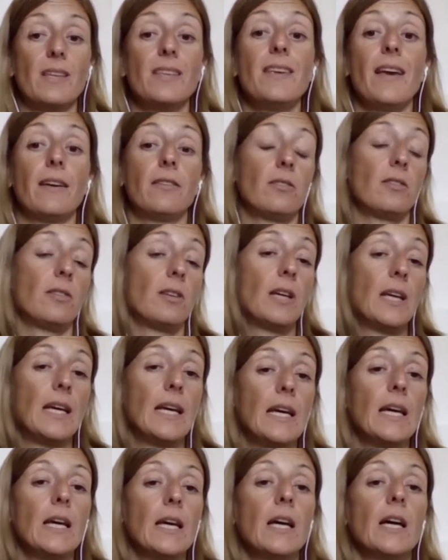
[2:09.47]
Yet,
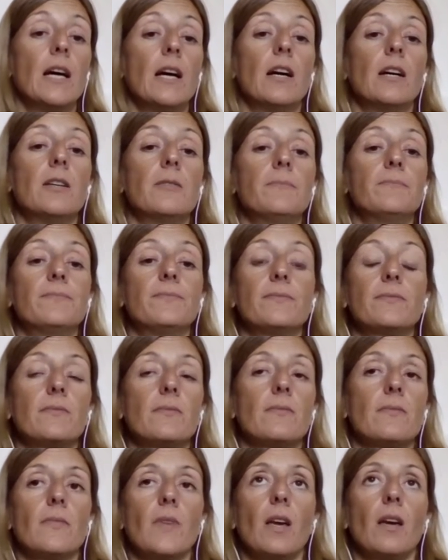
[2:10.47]

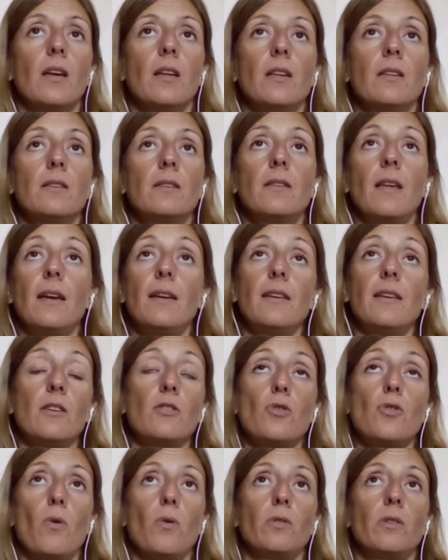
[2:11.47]
data
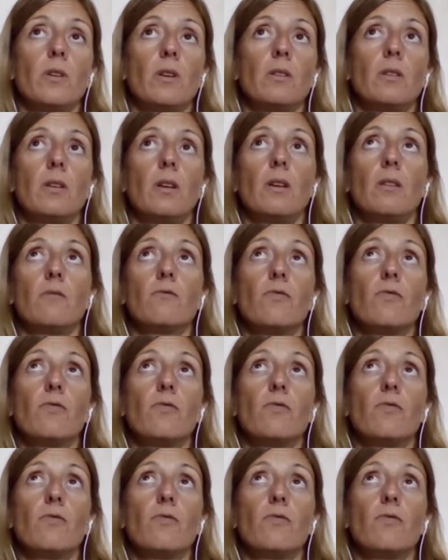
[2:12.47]
show that